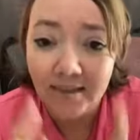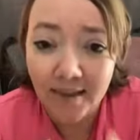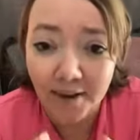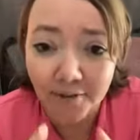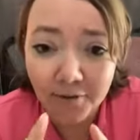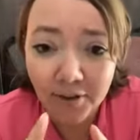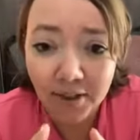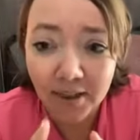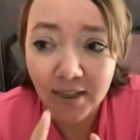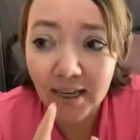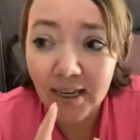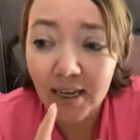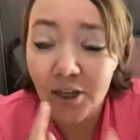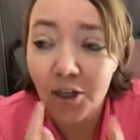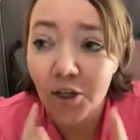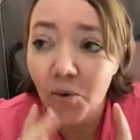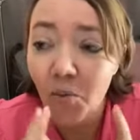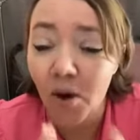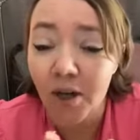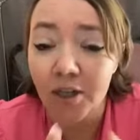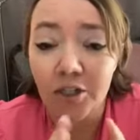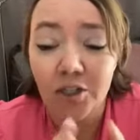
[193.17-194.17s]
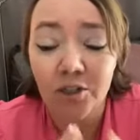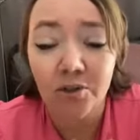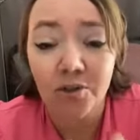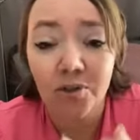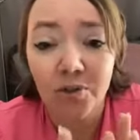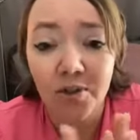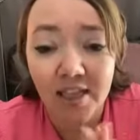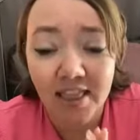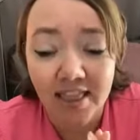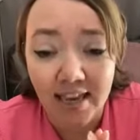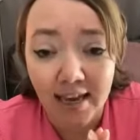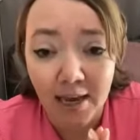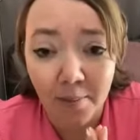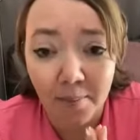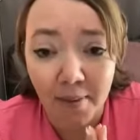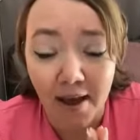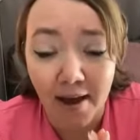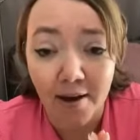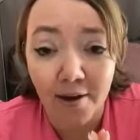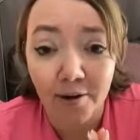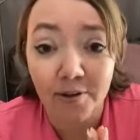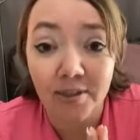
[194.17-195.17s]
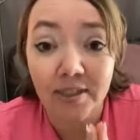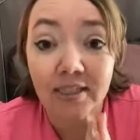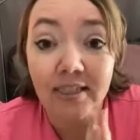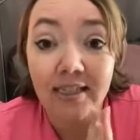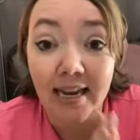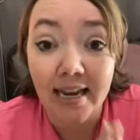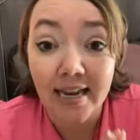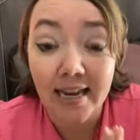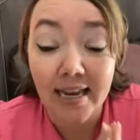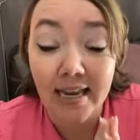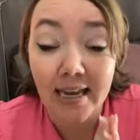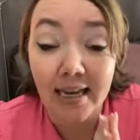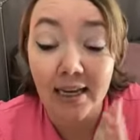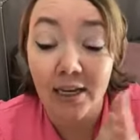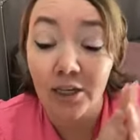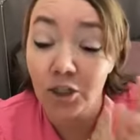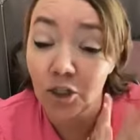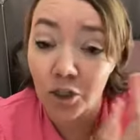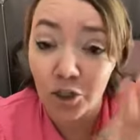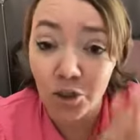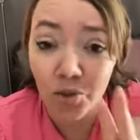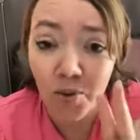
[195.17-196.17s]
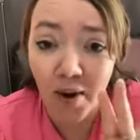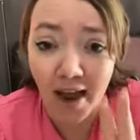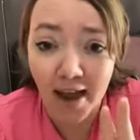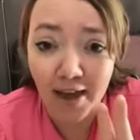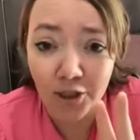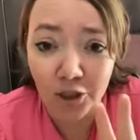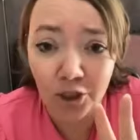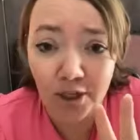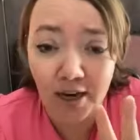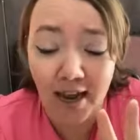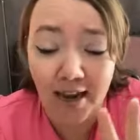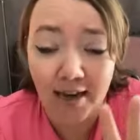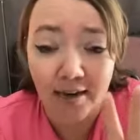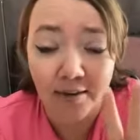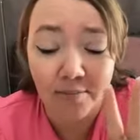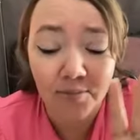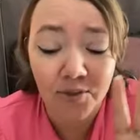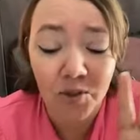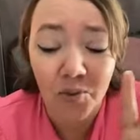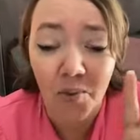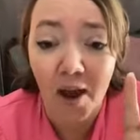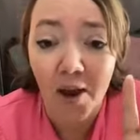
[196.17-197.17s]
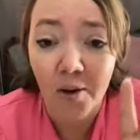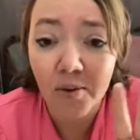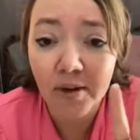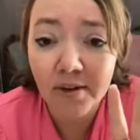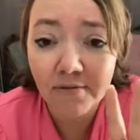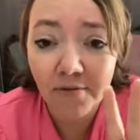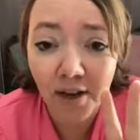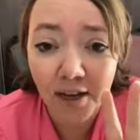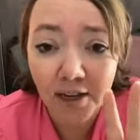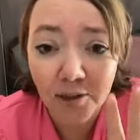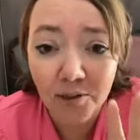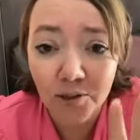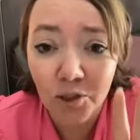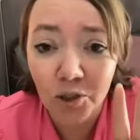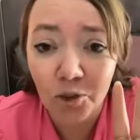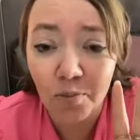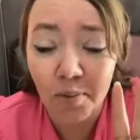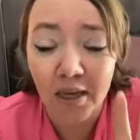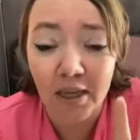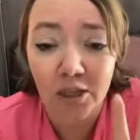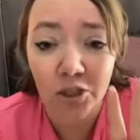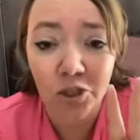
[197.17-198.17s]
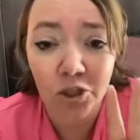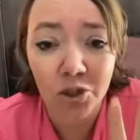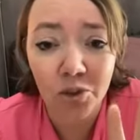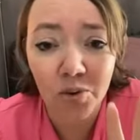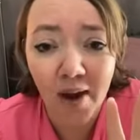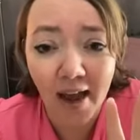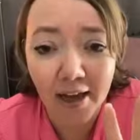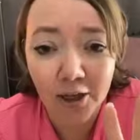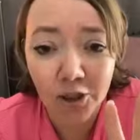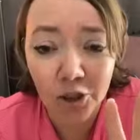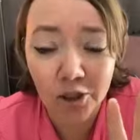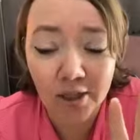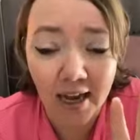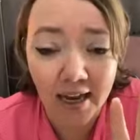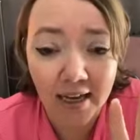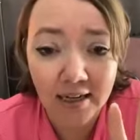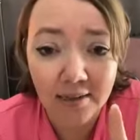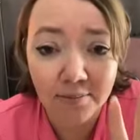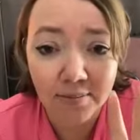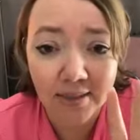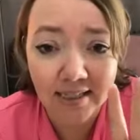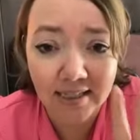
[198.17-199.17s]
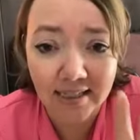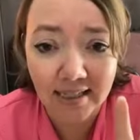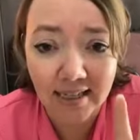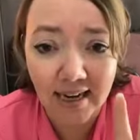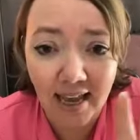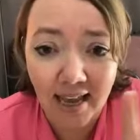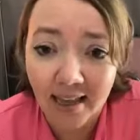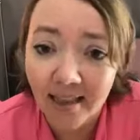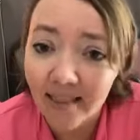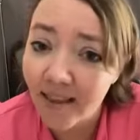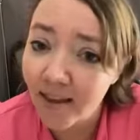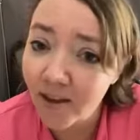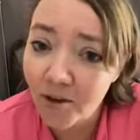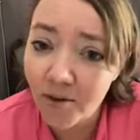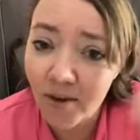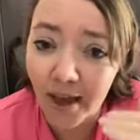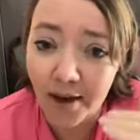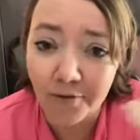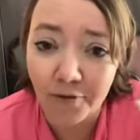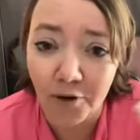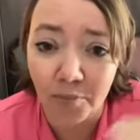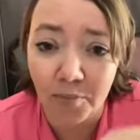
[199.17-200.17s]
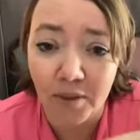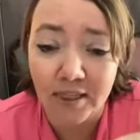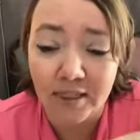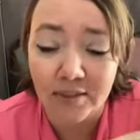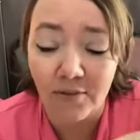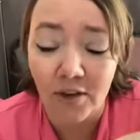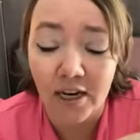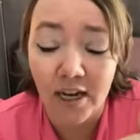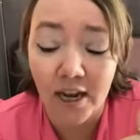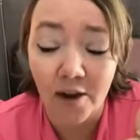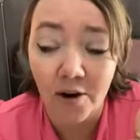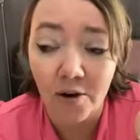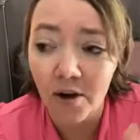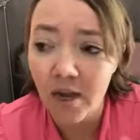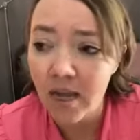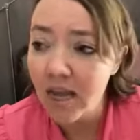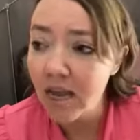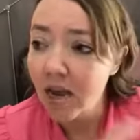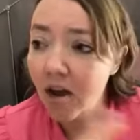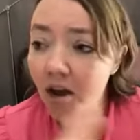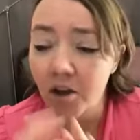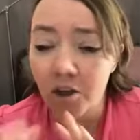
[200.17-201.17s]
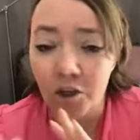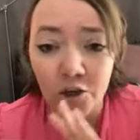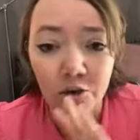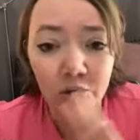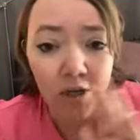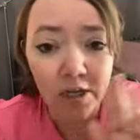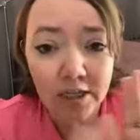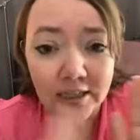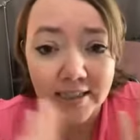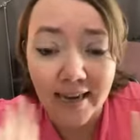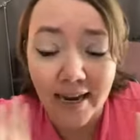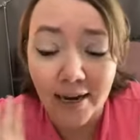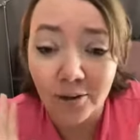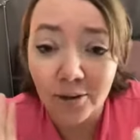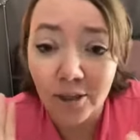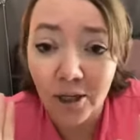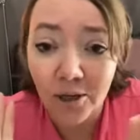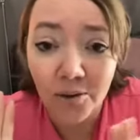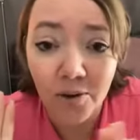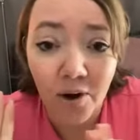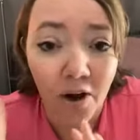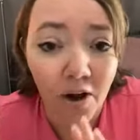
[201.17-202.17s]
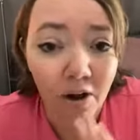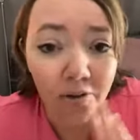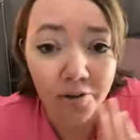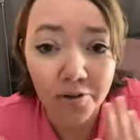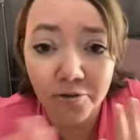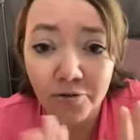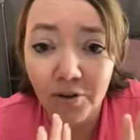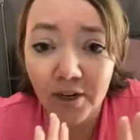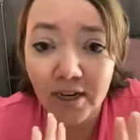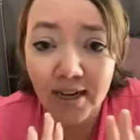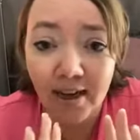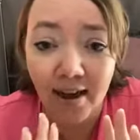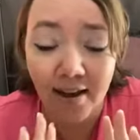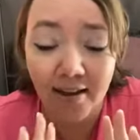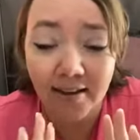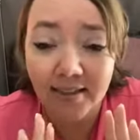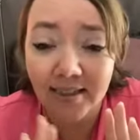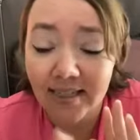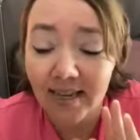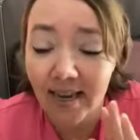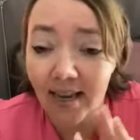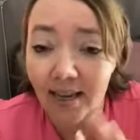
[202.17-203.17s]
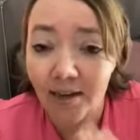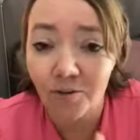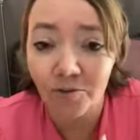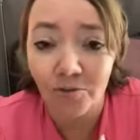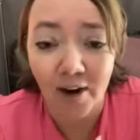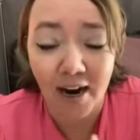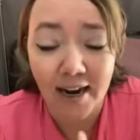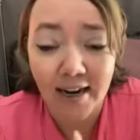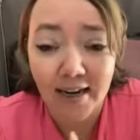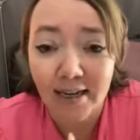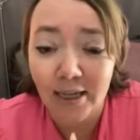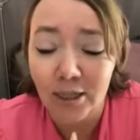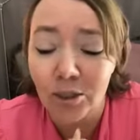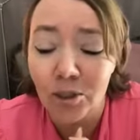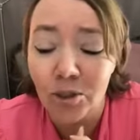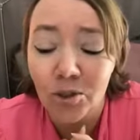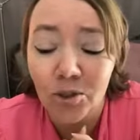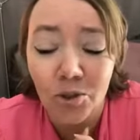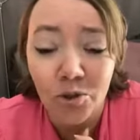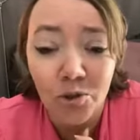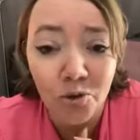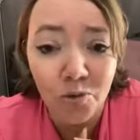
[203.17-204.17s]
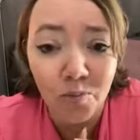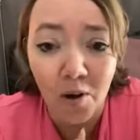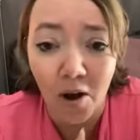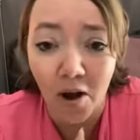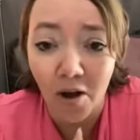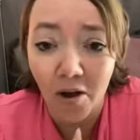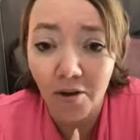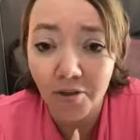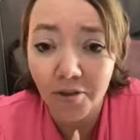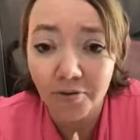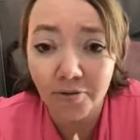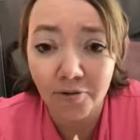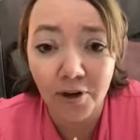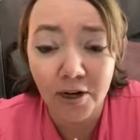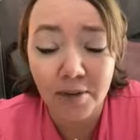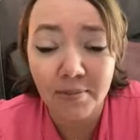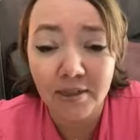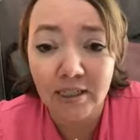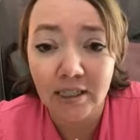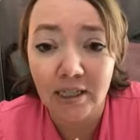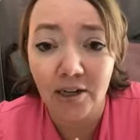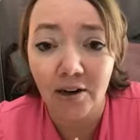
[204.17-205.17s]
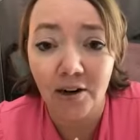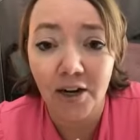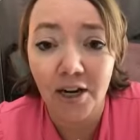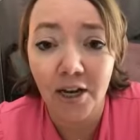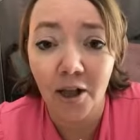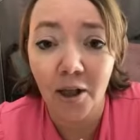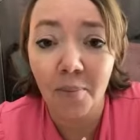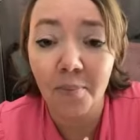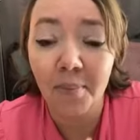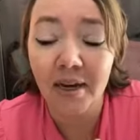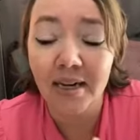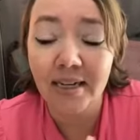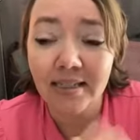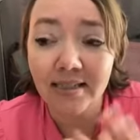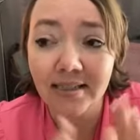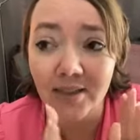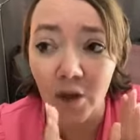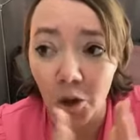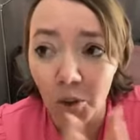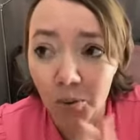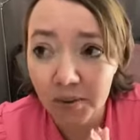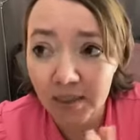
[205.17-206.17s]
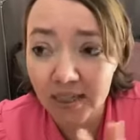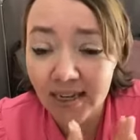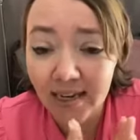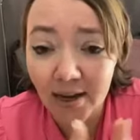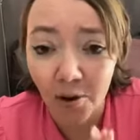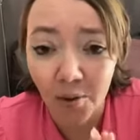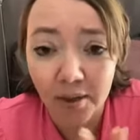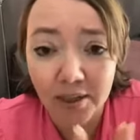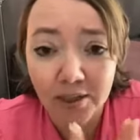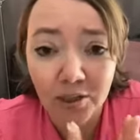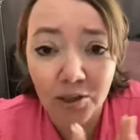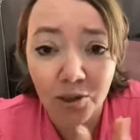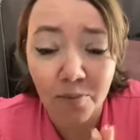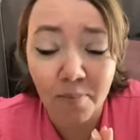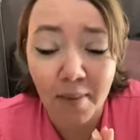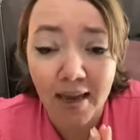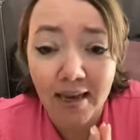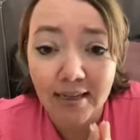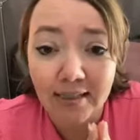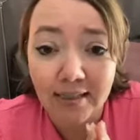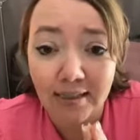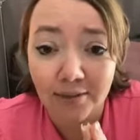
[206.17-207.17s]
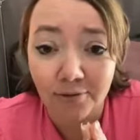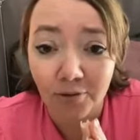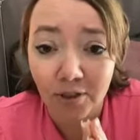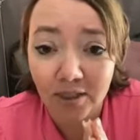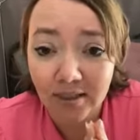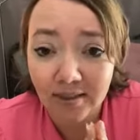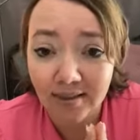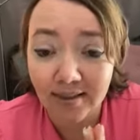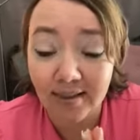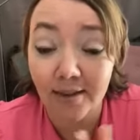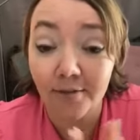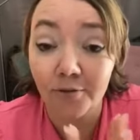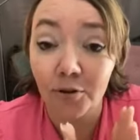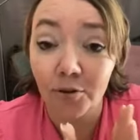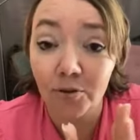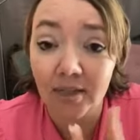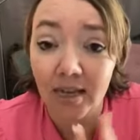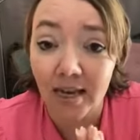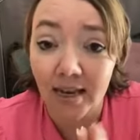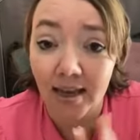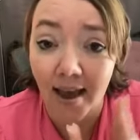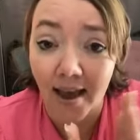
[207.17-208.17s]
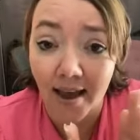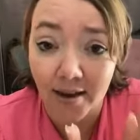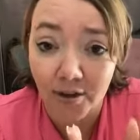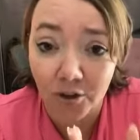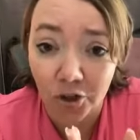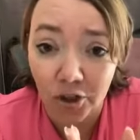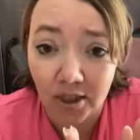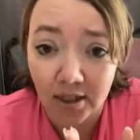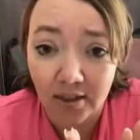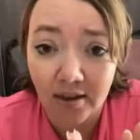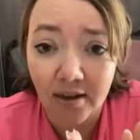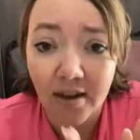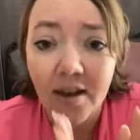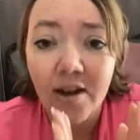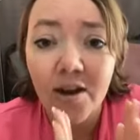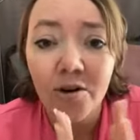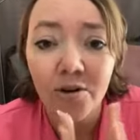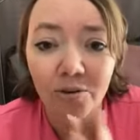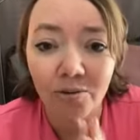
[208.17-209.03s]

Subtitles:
Definitely you want to think about taking 2 action items. So I would invite you to pick 2 action items today that you get from this video. You can download all the free content, right? Consume all the free material, but it is only going to make a difference if you take action,